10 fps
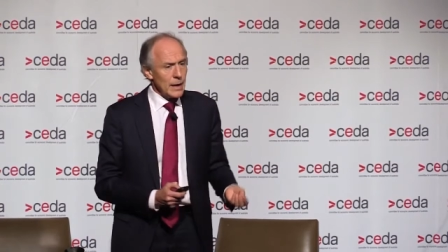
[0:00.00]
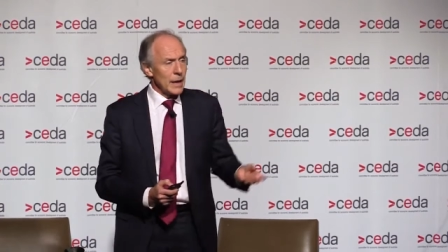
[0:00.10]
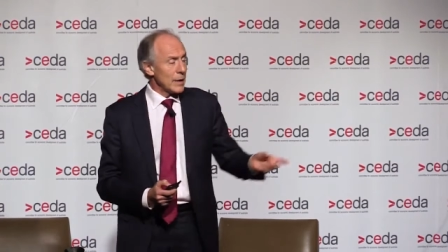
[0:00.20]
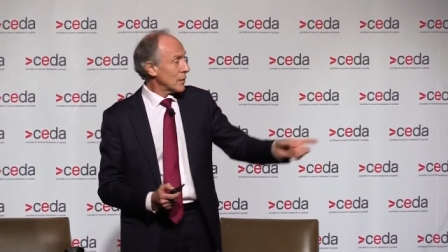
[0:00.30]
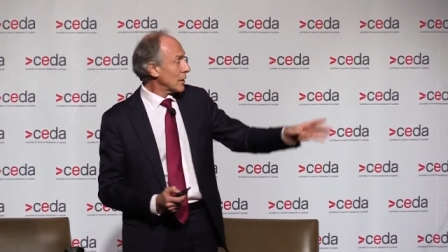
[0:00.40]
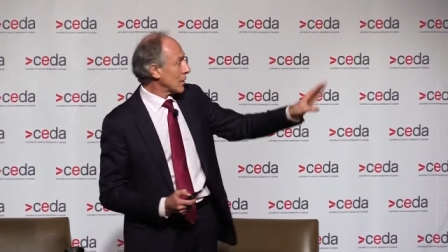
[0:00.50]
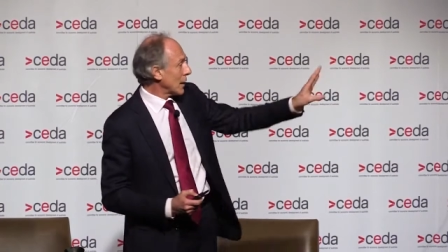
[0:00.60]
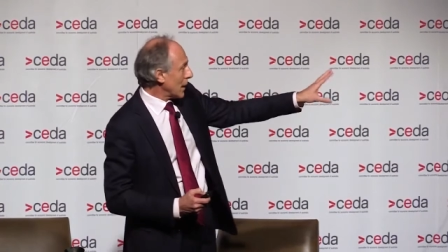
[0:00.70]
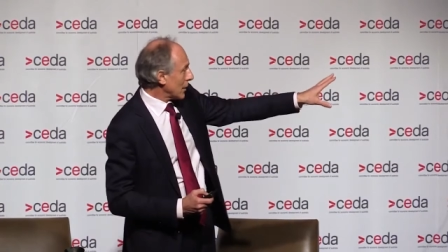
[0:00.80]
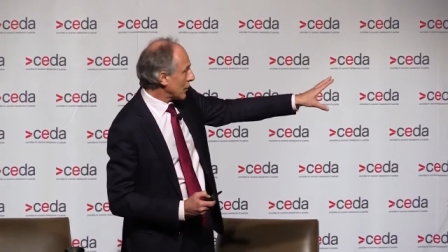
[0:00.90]
and that's
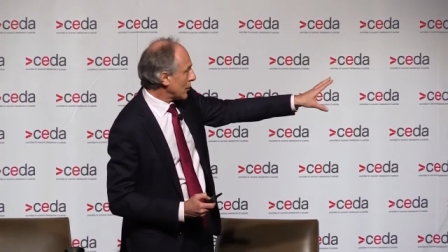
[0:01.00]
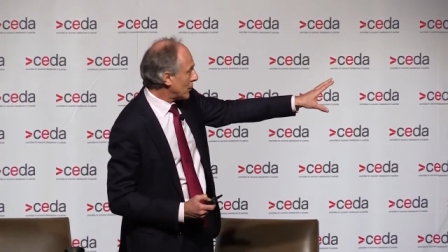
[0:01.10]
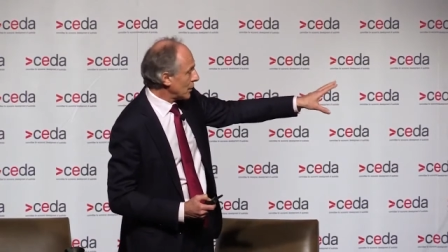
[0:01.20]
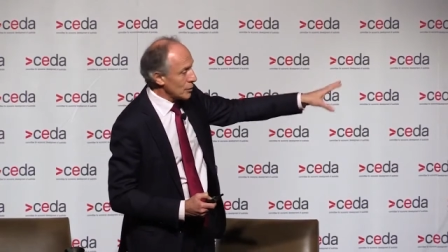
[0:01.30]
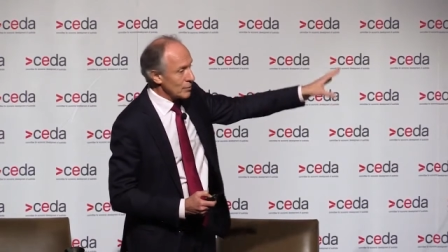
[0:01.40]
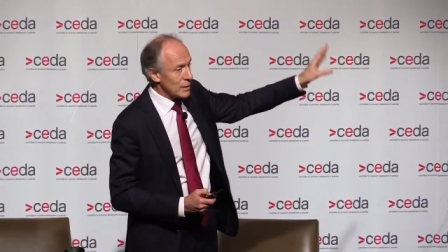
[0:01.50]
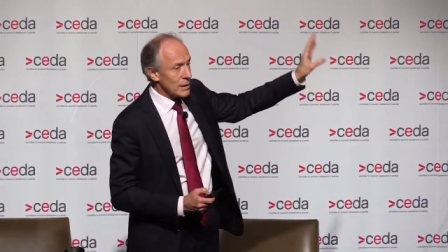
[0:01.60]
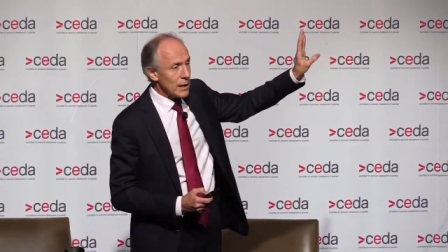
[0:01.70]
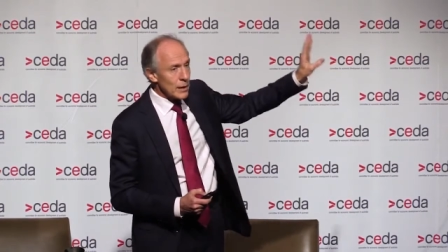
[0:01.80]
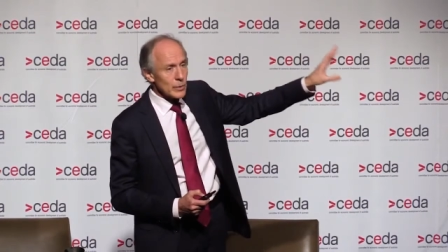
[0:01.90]
an artist's impression,
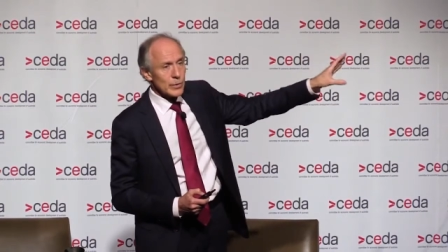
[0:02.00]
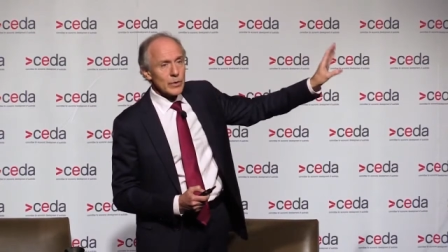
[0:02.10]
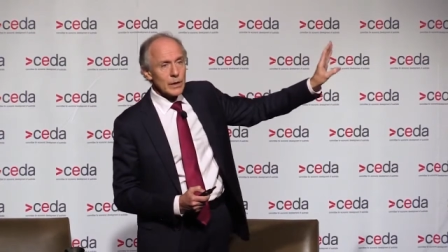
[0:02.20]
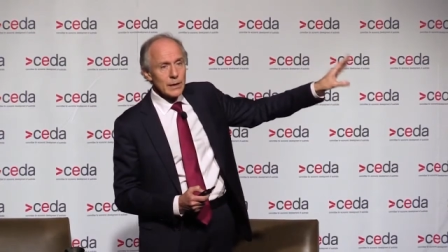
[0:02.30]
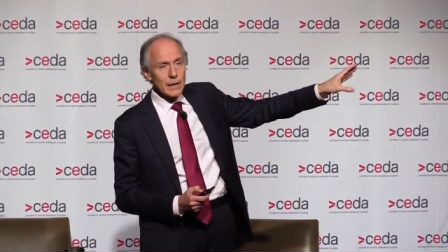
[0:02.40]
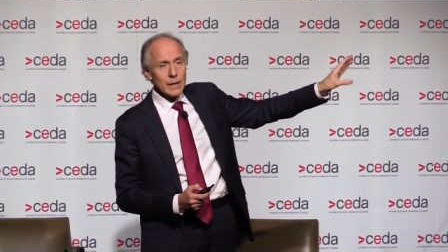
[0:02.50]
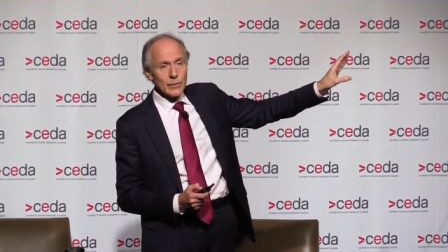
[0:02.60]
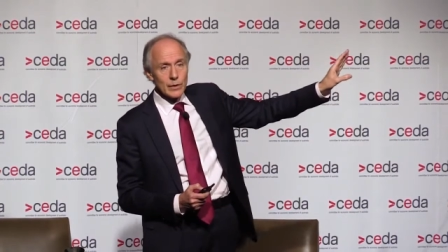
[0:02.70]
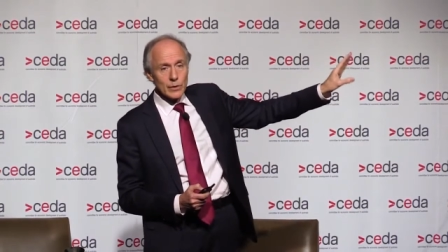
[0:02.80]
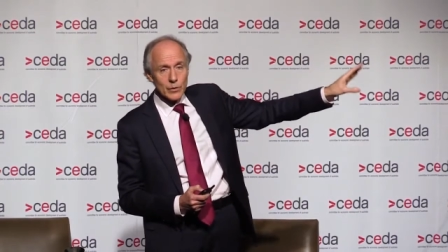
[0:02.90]
but Kawasaki
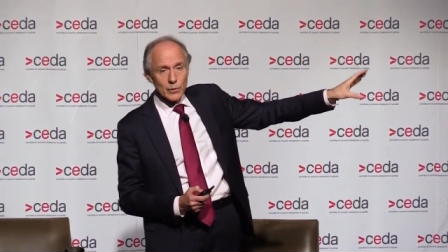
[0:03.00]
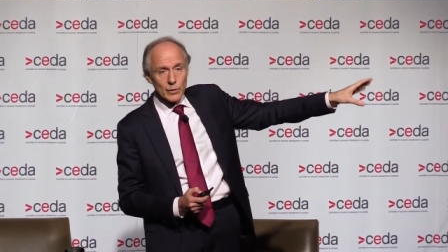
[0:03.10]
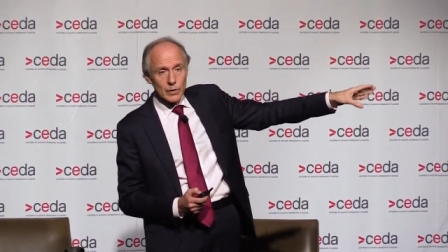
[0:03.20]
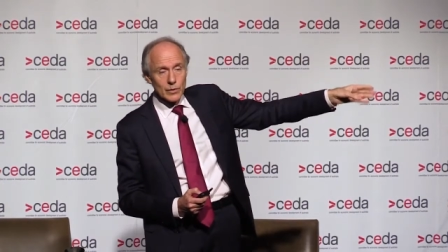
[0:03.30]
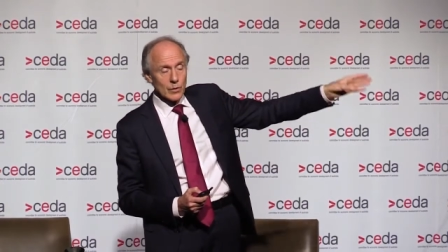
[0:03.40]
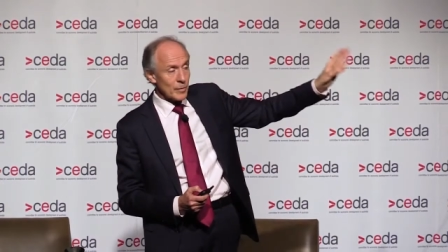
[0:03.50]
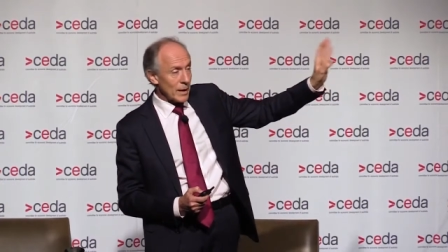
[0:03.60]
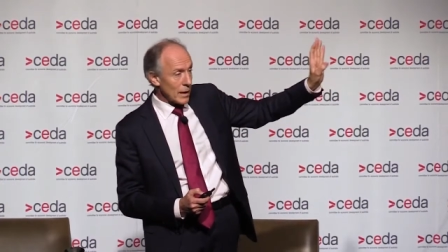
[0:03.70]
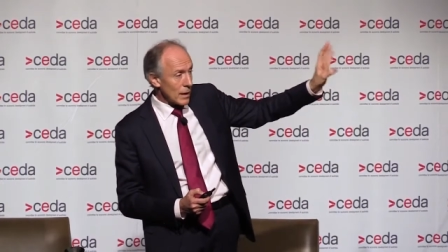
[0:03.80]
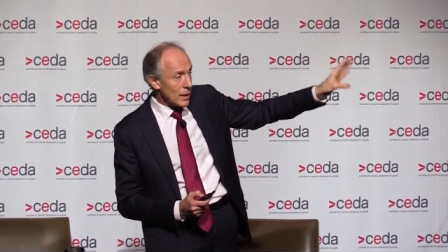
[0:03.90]
Heavy Industries is
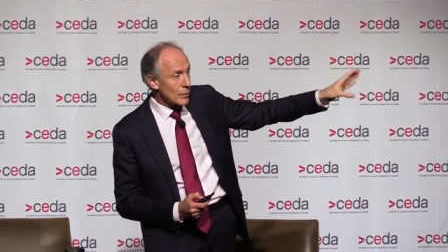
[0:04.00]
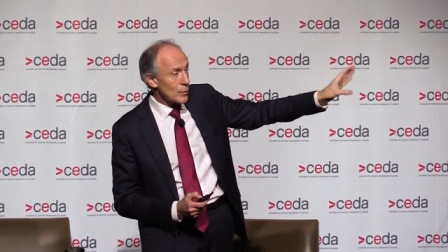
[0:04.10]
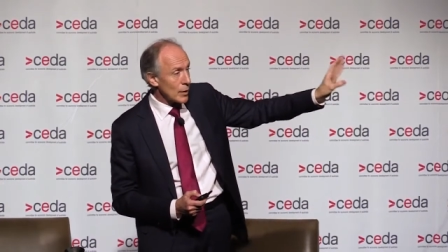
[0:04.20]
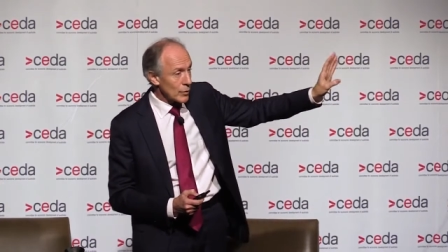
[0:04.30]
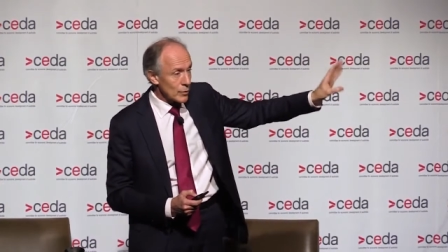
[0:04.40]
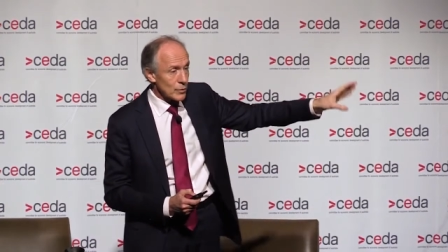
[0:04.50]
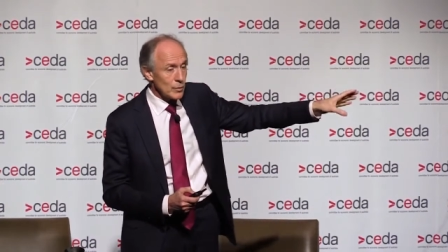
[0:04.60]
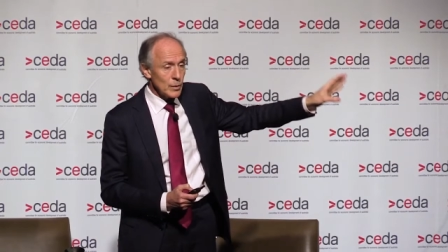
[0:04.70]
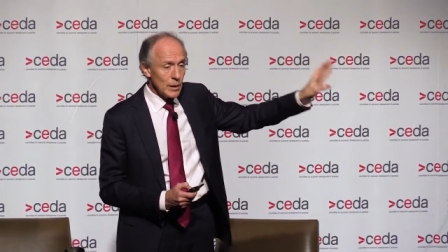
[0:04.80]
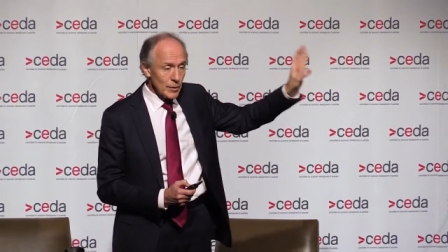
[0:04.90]
about halfway
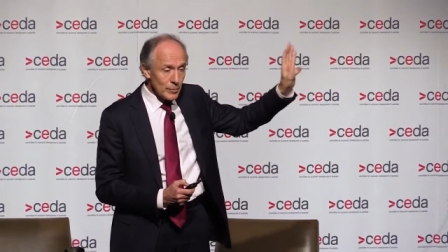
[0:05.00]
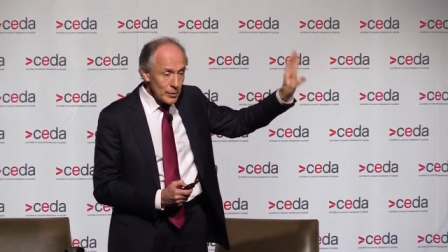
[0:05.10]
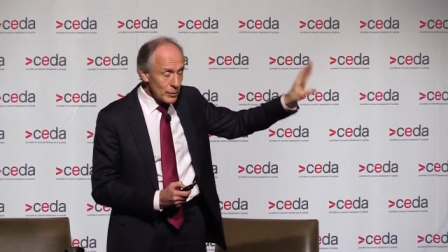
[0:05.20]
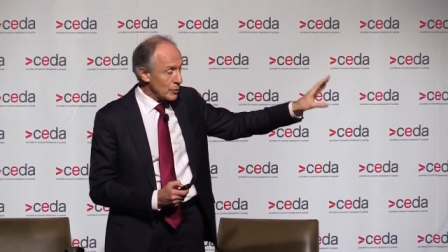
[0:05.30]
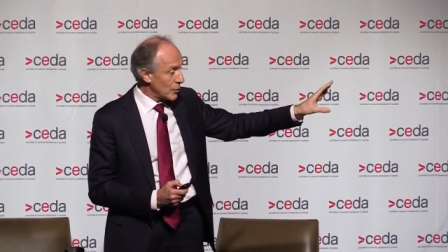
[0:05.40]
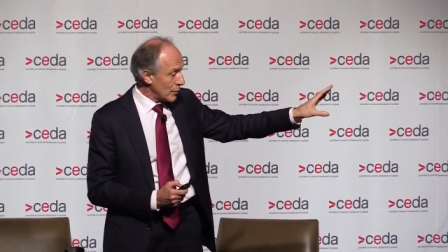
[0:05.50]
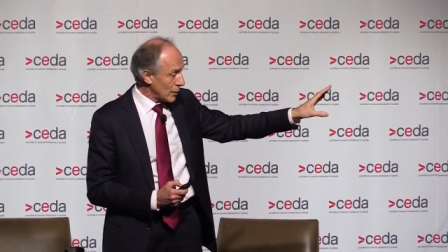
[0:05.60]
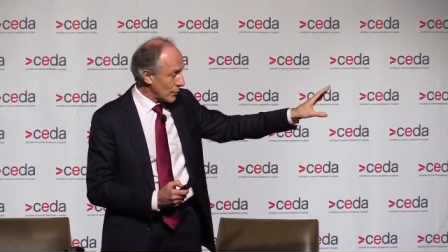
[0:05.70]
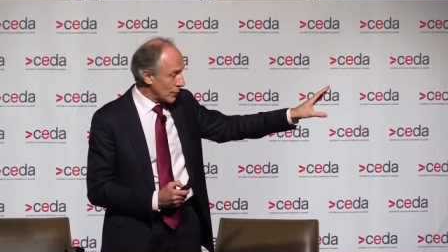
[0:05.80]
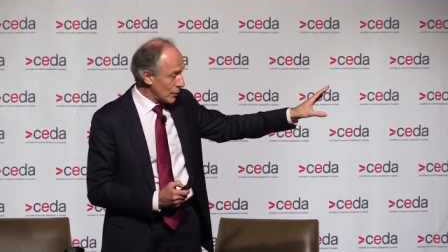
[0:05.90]
through building the
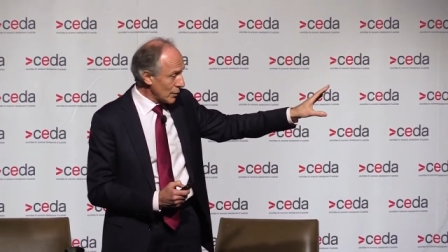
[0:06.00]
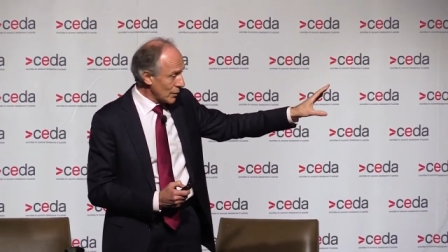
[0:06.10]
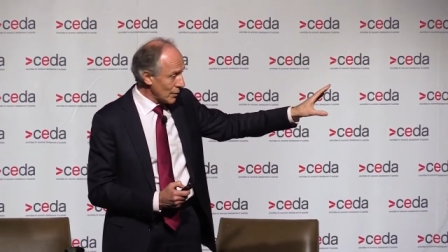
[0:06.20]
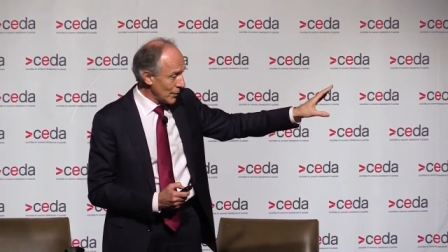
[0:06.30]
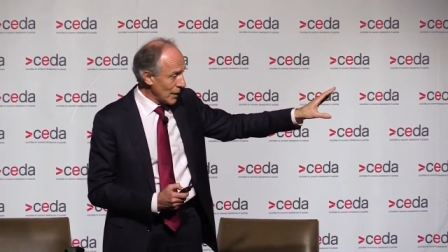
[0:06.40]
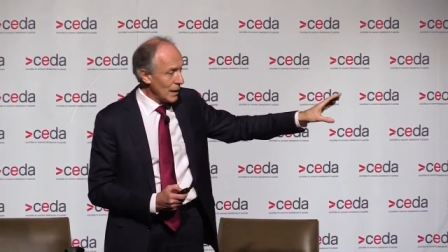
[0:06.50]
very first,